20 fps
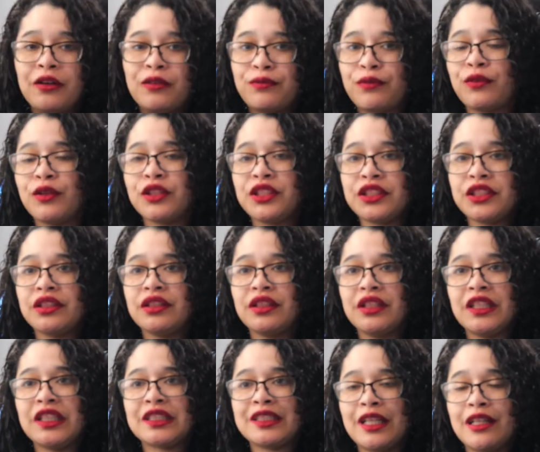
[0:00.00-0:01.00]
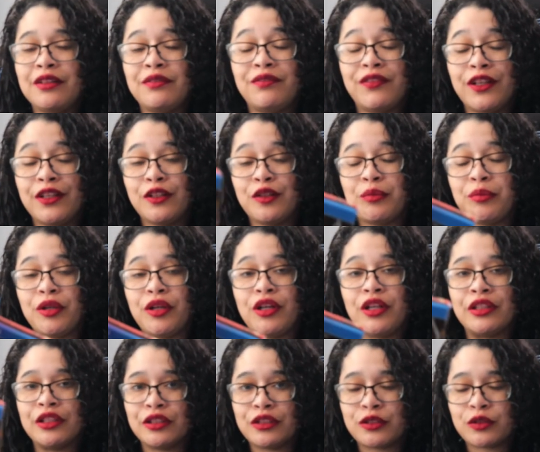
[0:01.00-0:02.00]
Unfortunately, it's not available
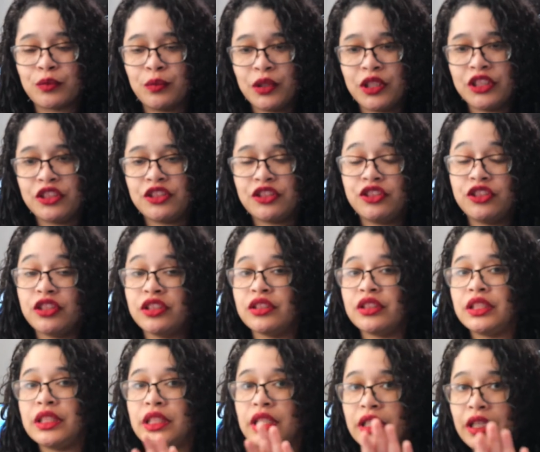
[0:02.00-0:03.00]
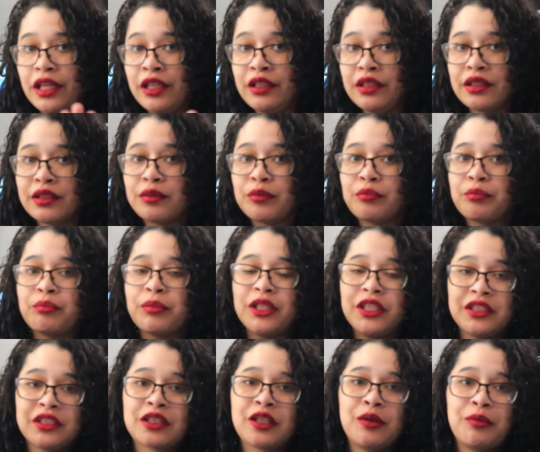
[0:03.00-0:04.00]
on the Switch just yet, but
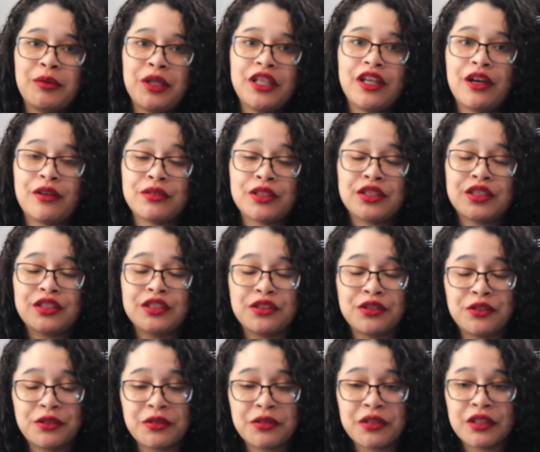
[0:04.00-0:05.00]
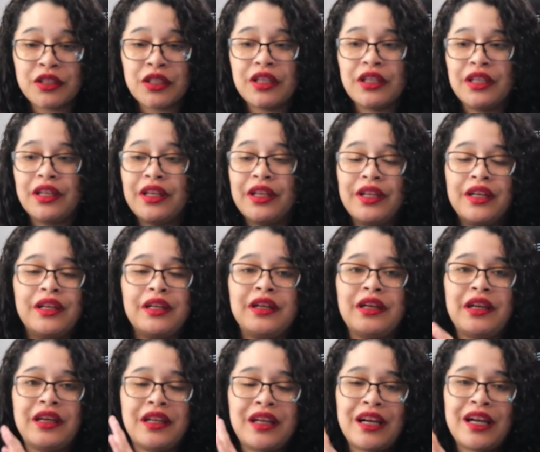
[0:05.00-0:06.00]
it's coming out soon
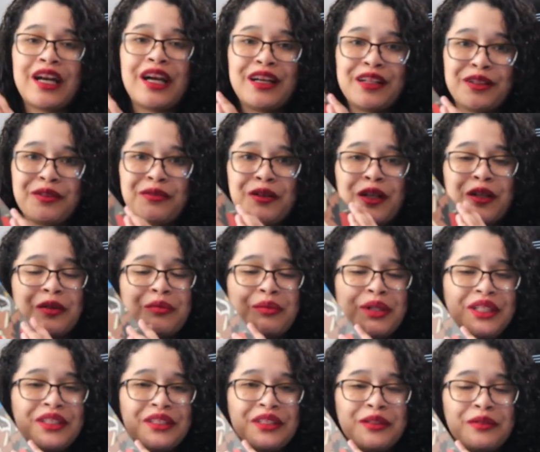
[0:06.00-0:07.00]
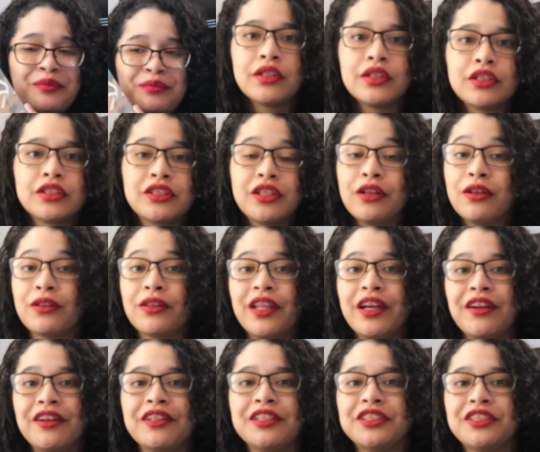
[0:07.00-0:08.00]
and I highly recommend it. So
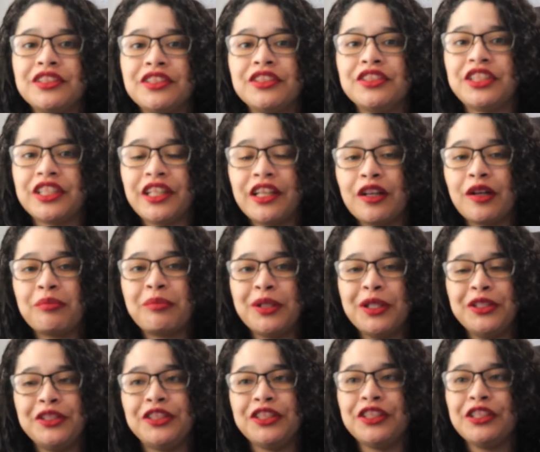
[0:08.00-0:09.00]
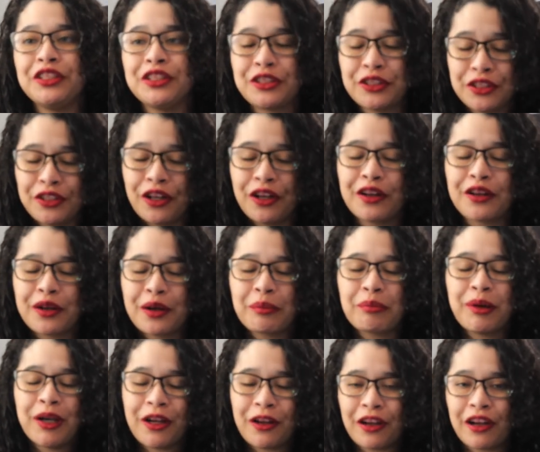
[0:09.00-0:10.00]
there is your JRPG
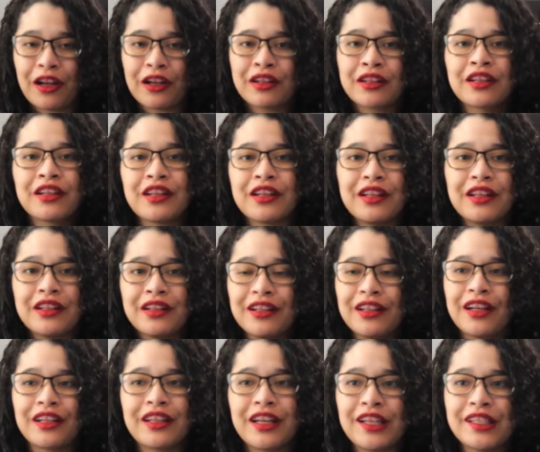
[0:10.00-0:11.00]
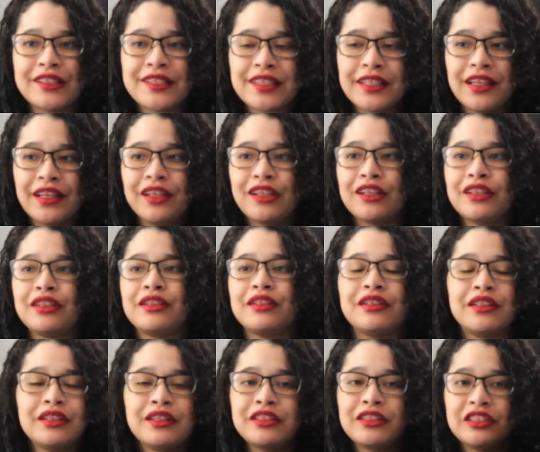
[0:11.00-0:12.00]
starter pack. Like I said,
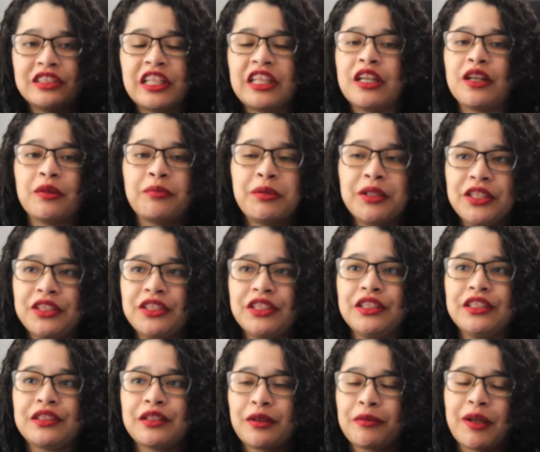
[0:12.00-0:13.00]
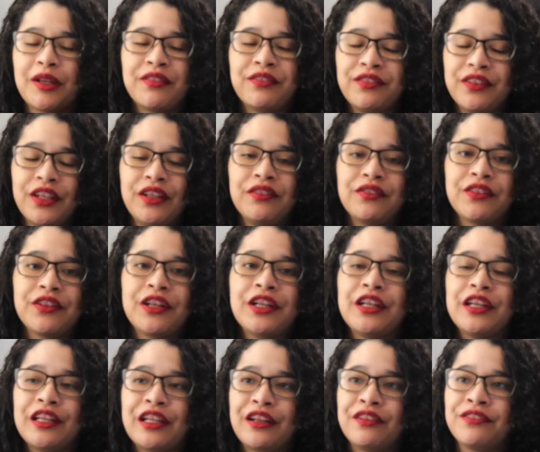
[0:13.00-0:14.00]
JRPGs are my
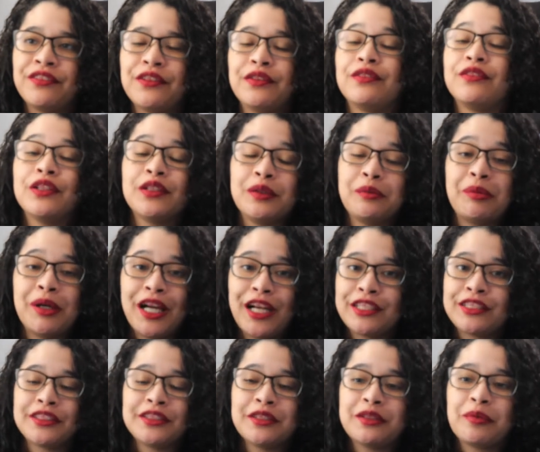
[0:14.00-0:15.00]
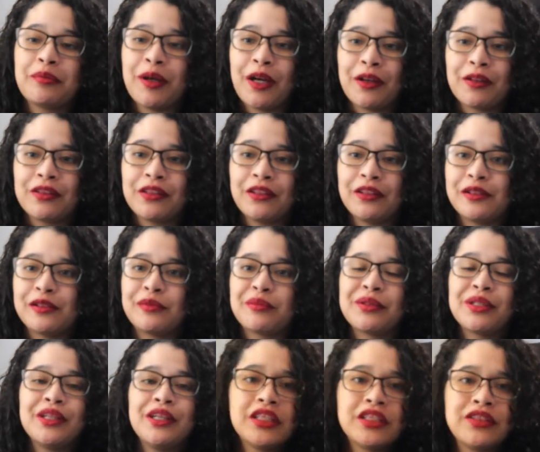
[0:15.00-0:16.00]
favorite and I feel really passionate about them.
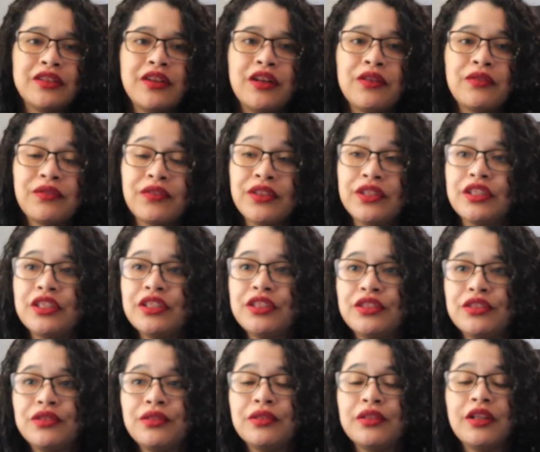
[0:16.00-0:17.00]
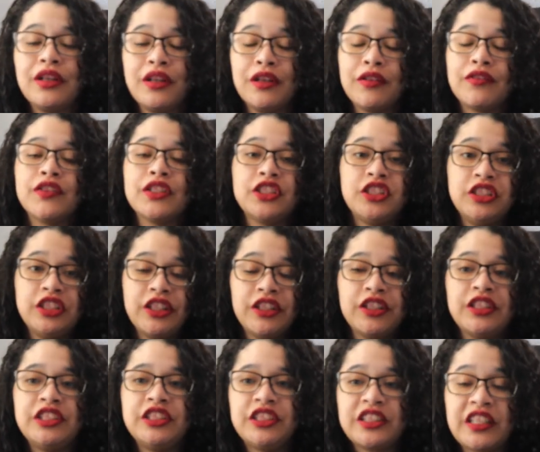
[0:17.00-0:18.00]
So I really do love
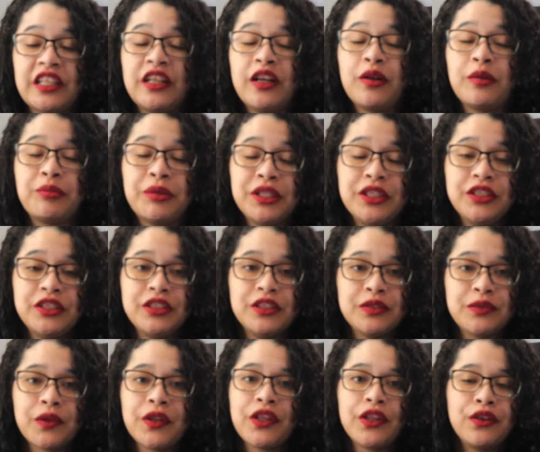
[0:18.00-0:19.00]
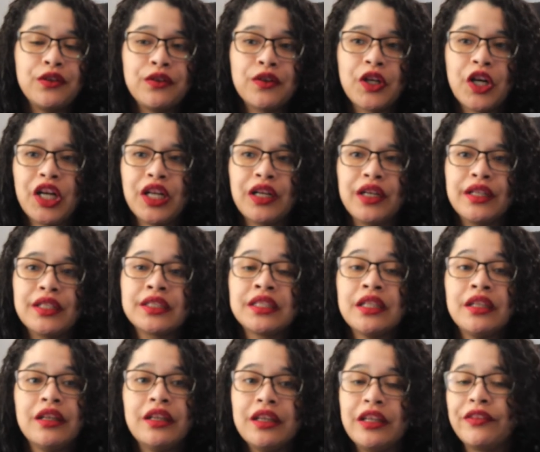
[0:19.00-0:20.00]
sharing JRPGs with you guys.
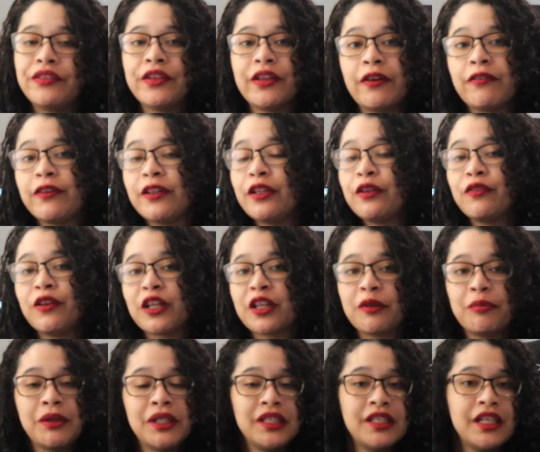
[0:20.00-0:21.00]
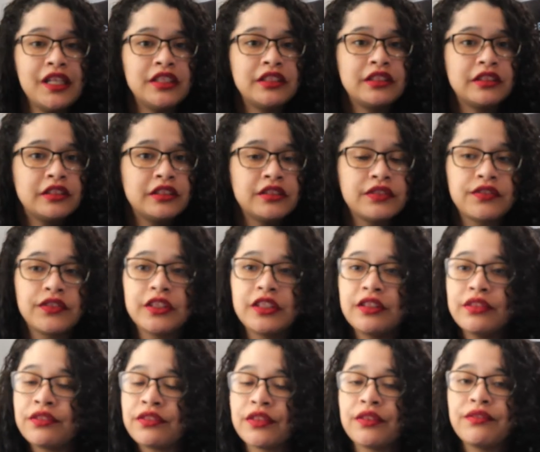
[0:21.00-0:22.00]
If you have any recommendations for
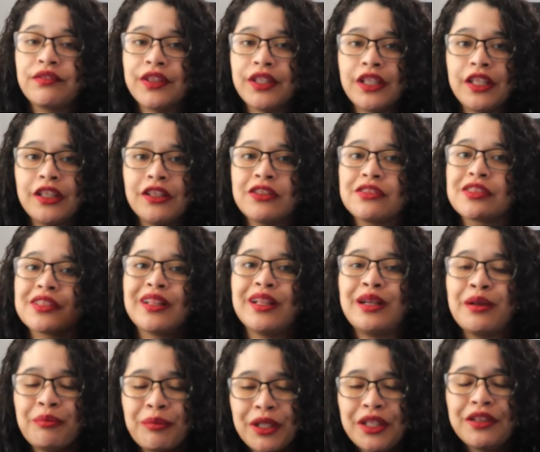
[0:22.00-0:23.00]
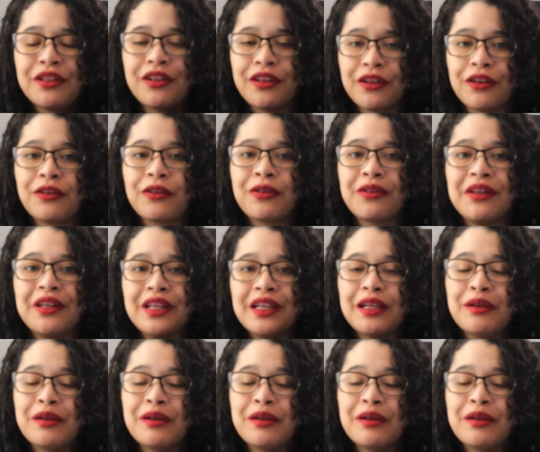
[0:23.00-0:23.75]
different videos, let me know.